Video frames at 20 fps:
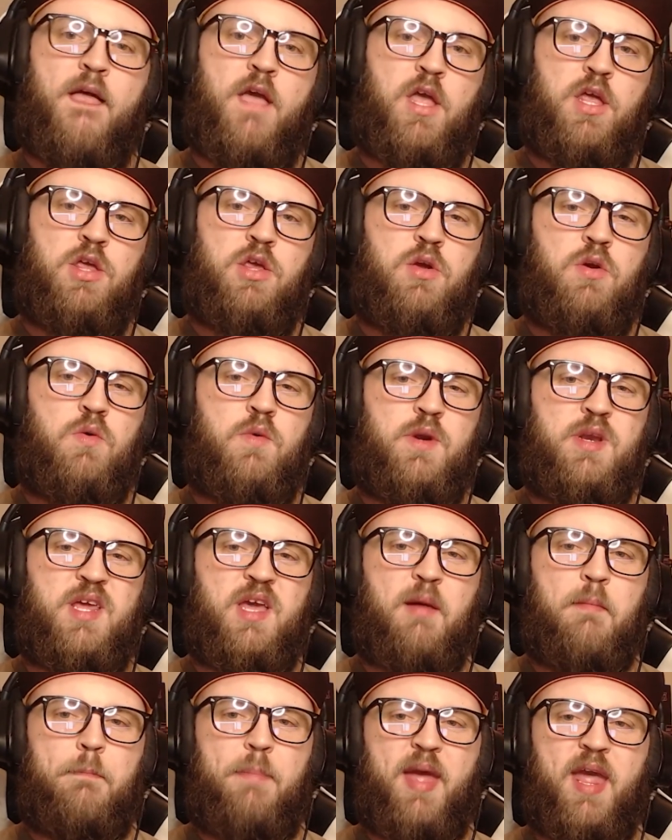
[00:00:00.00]
you would
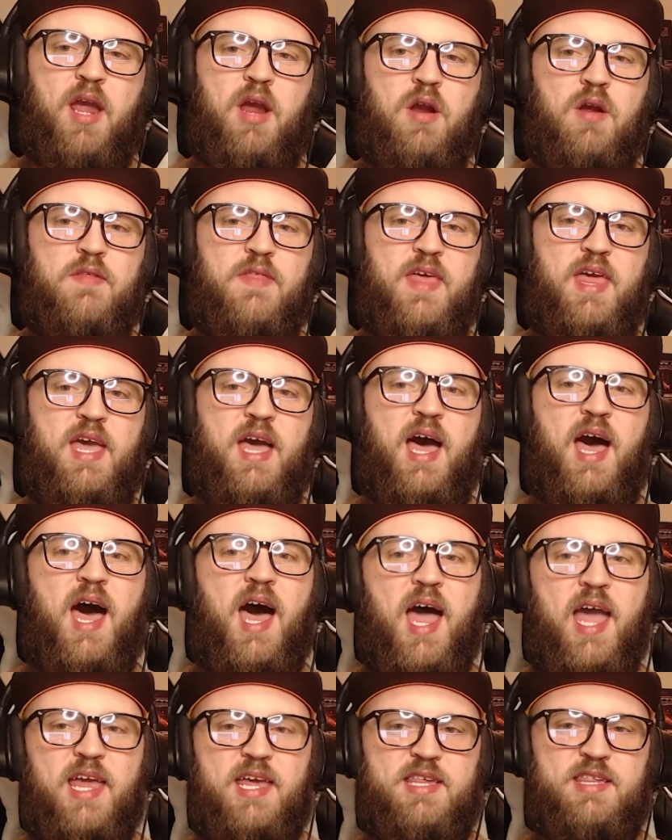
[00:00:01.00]
compare the
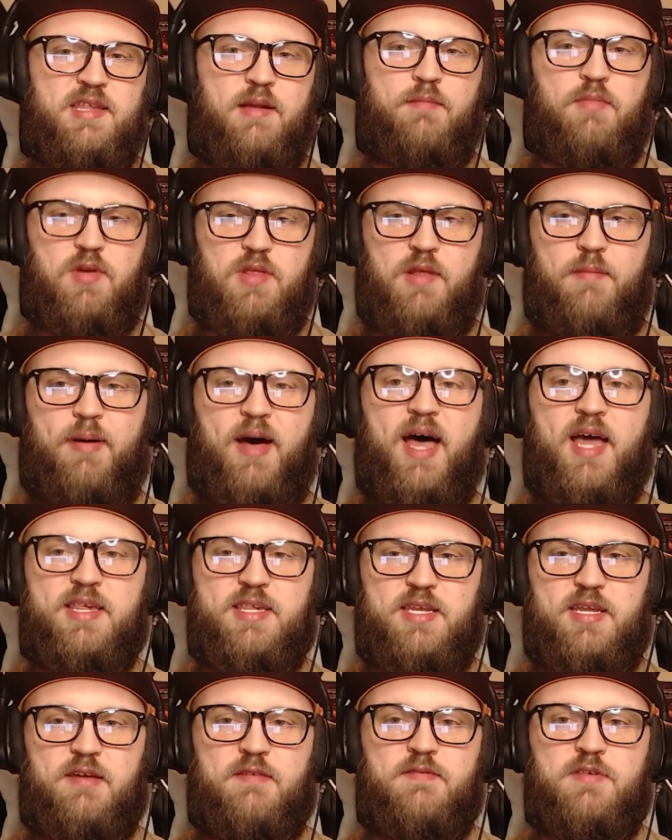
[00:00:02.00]
highest number in the
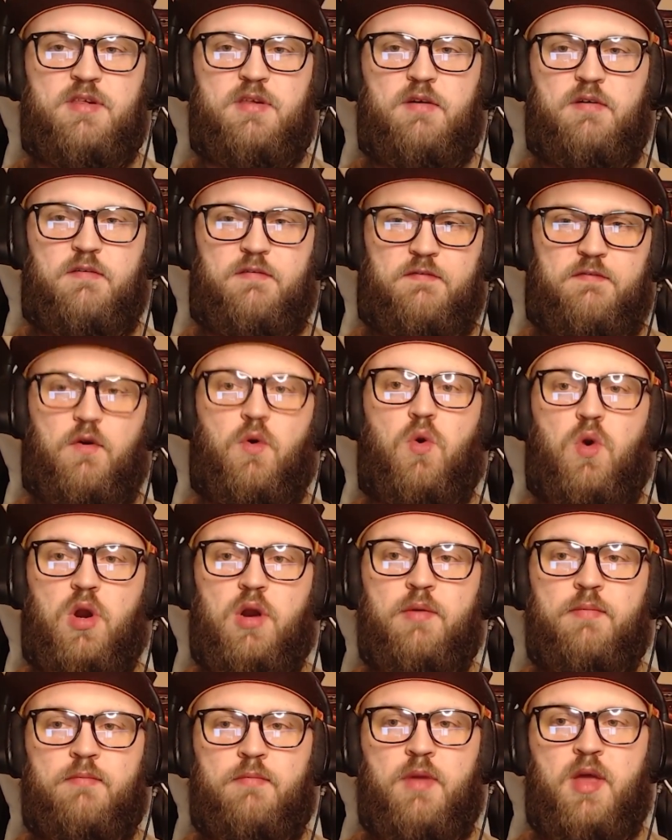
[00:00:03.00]
positives,
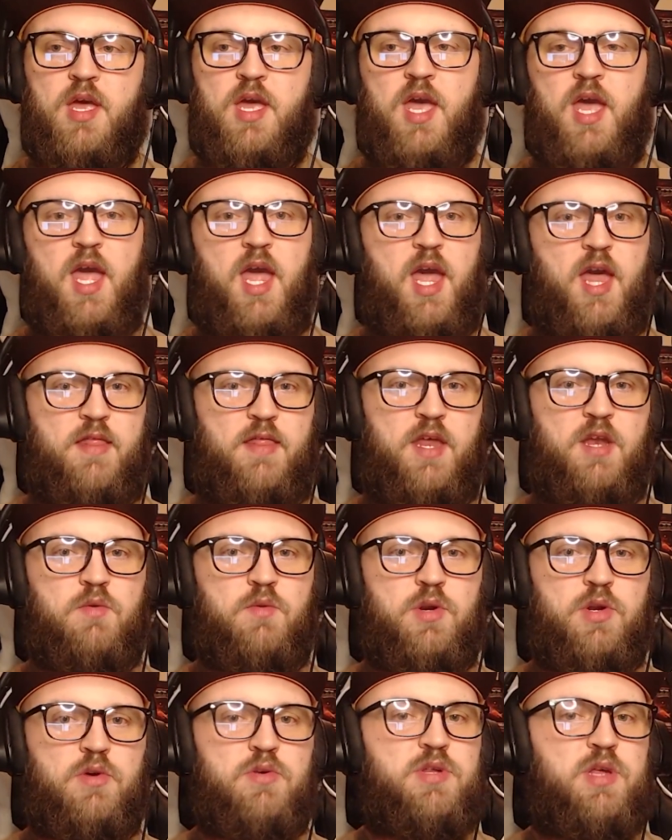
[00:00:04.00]
4, and then
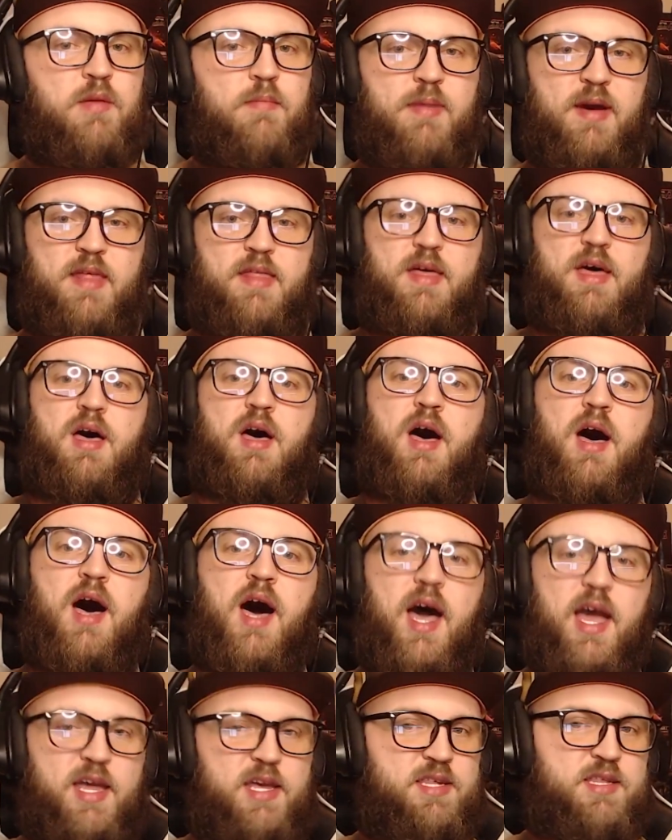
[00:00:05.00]
reduce it by the
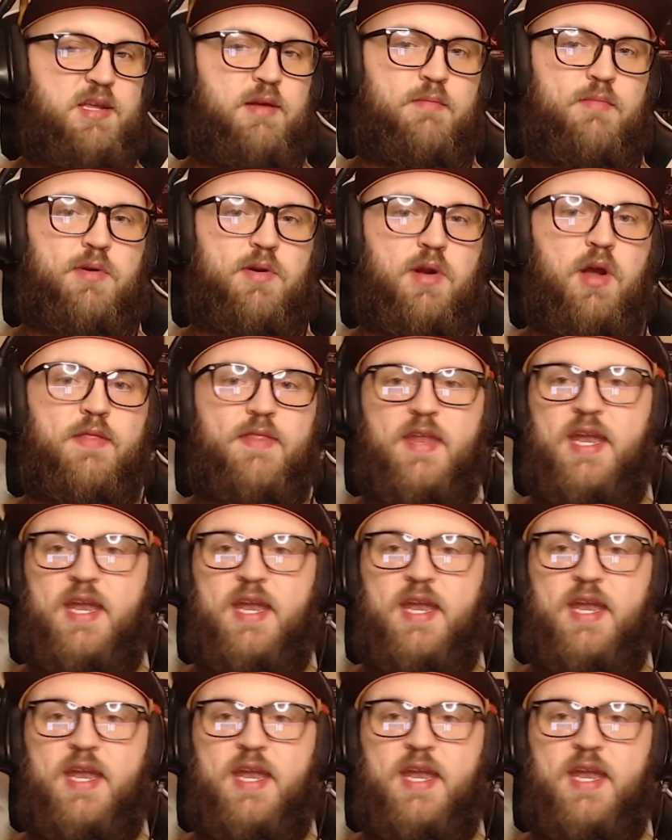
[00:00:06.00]
highest number on the